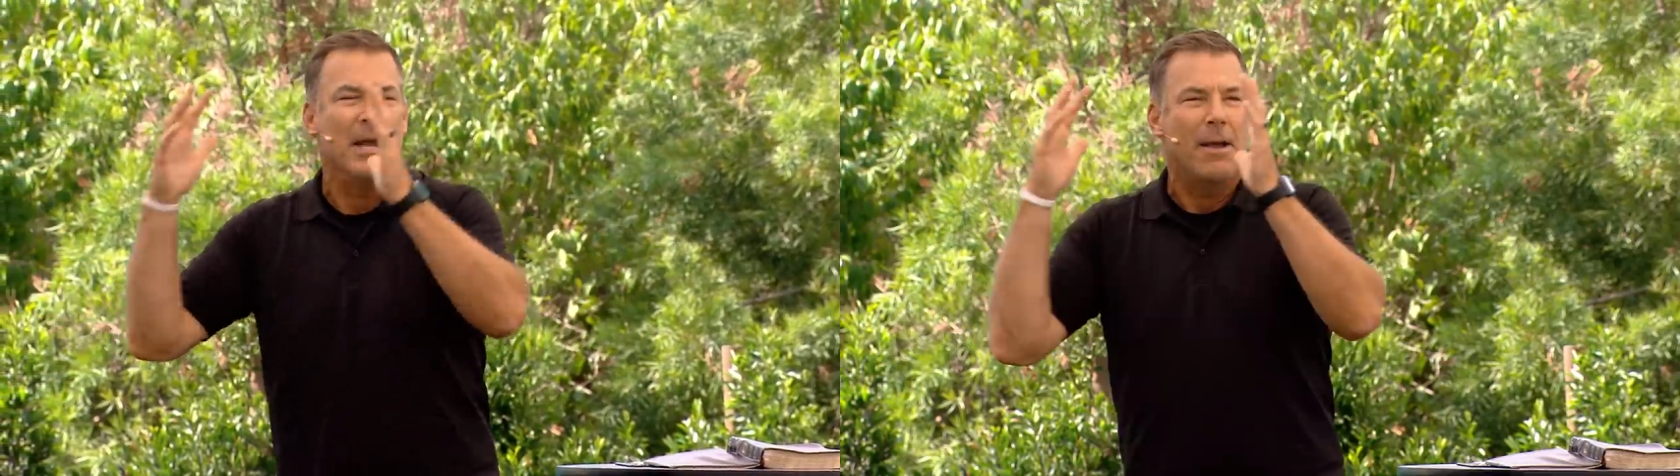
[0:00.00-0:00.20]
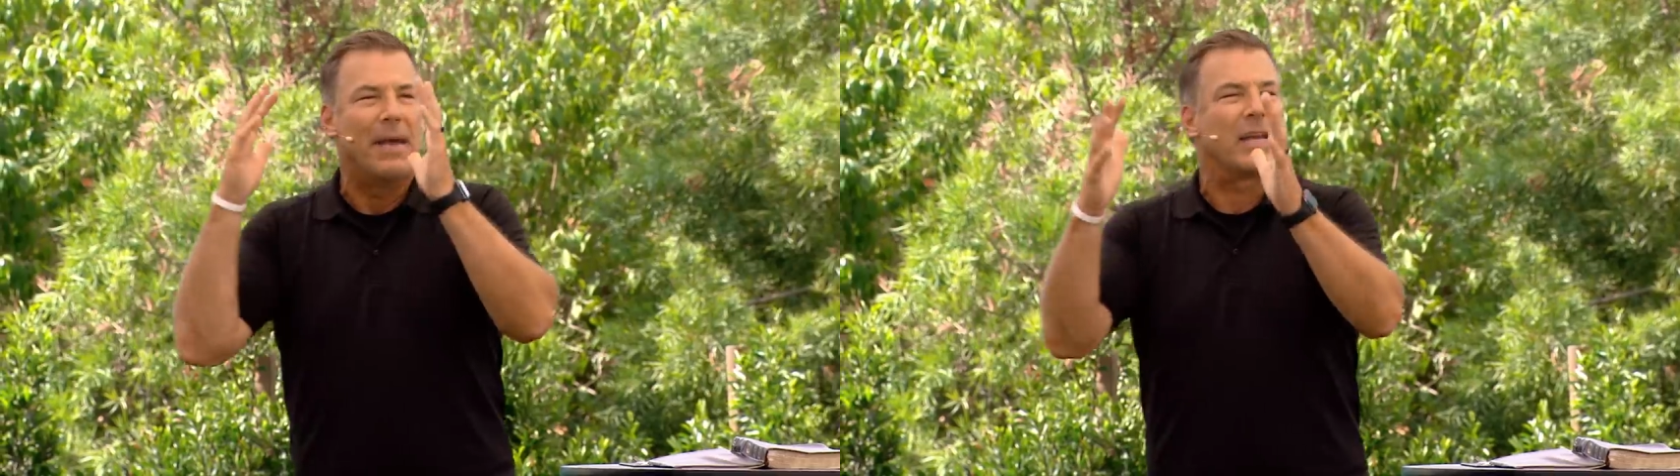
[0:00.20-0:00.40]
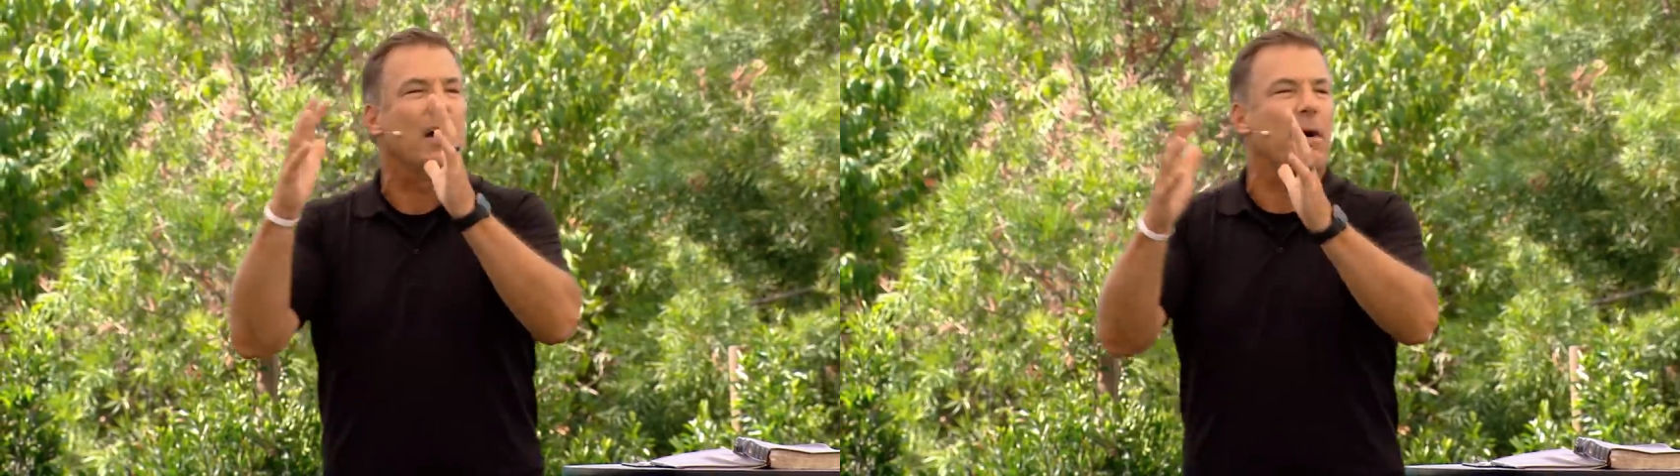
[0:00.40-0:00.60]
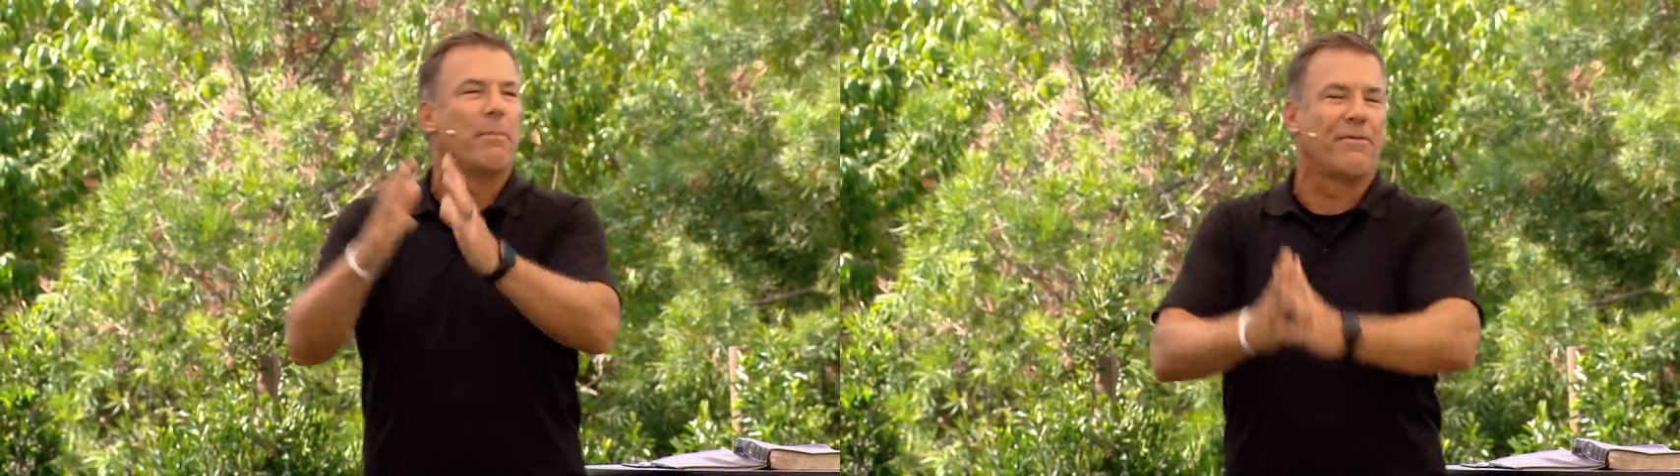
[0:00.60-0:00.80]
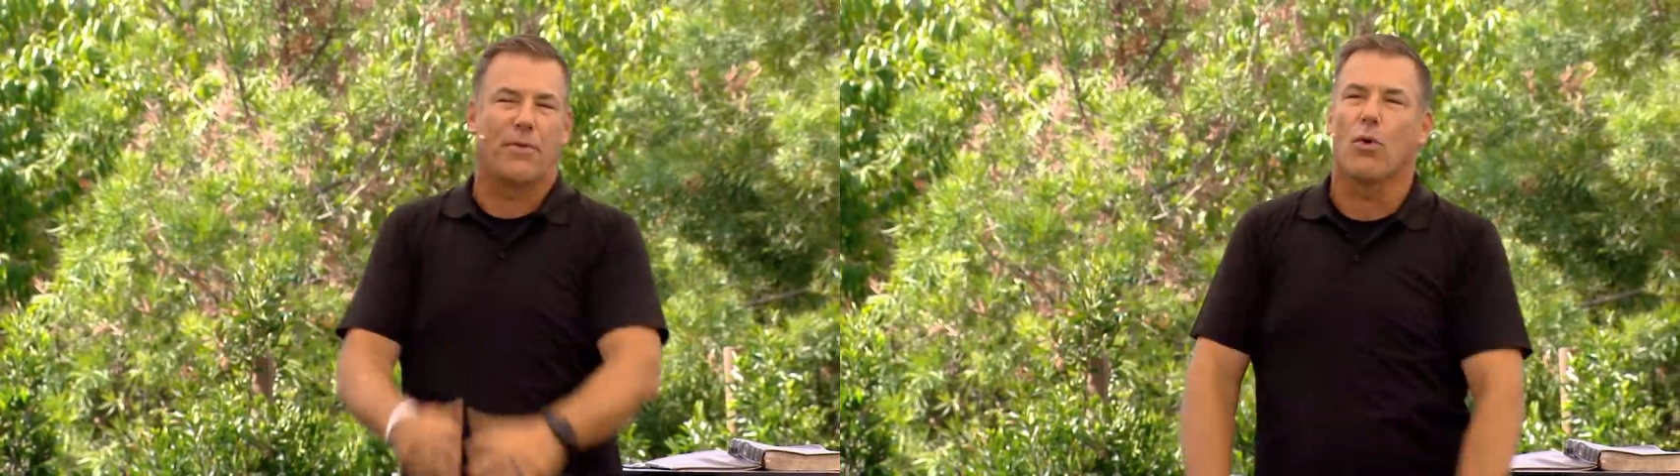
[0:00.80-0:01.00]
And they come up
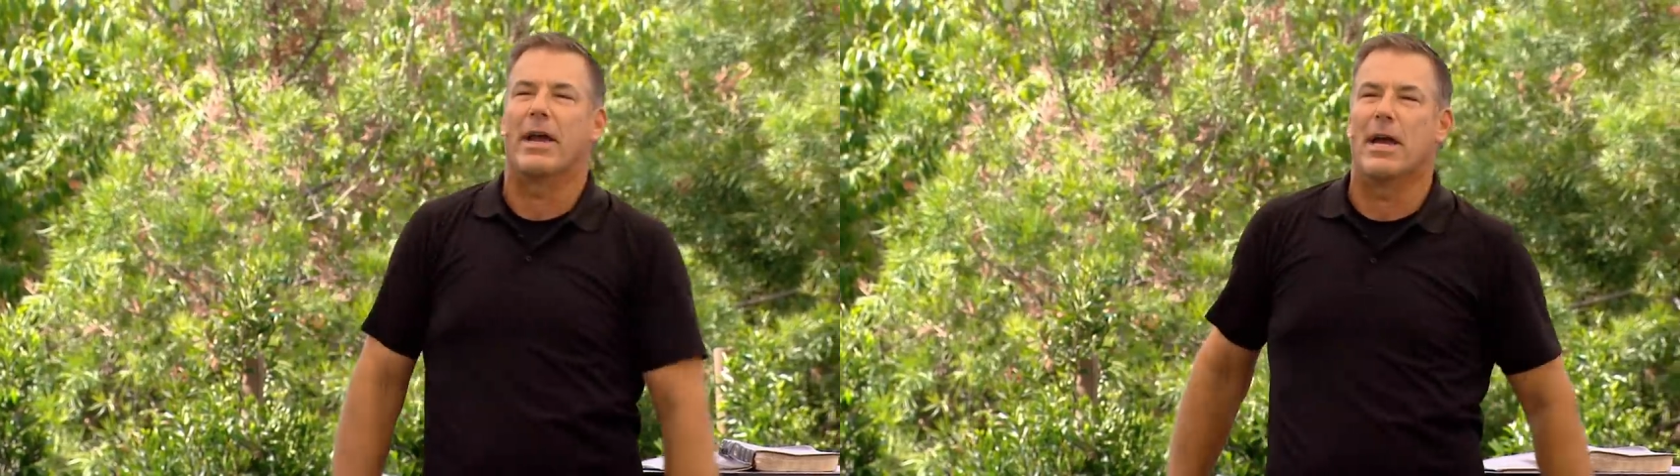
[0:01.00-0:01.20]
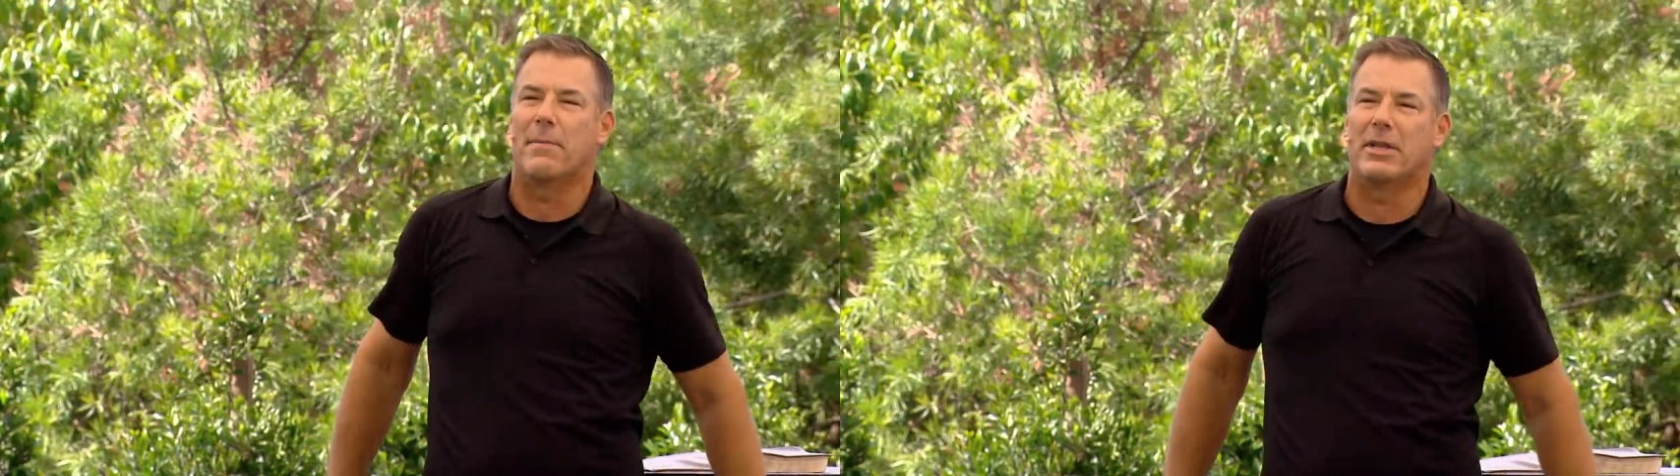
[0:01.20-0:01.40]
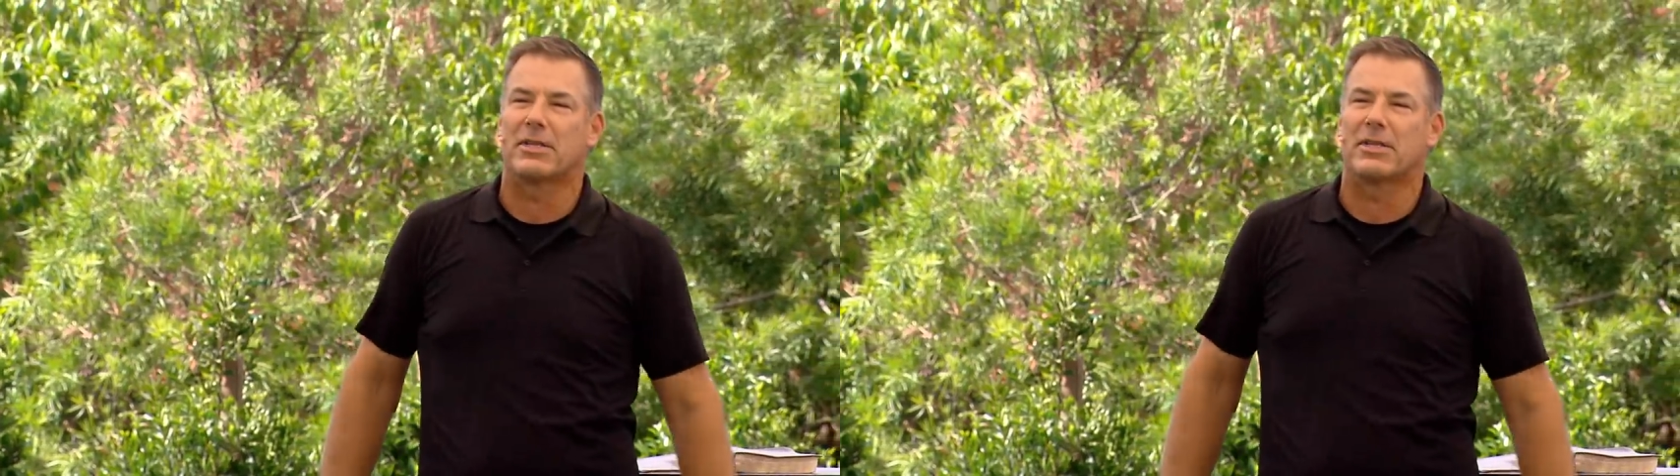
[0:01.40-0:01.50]
before him and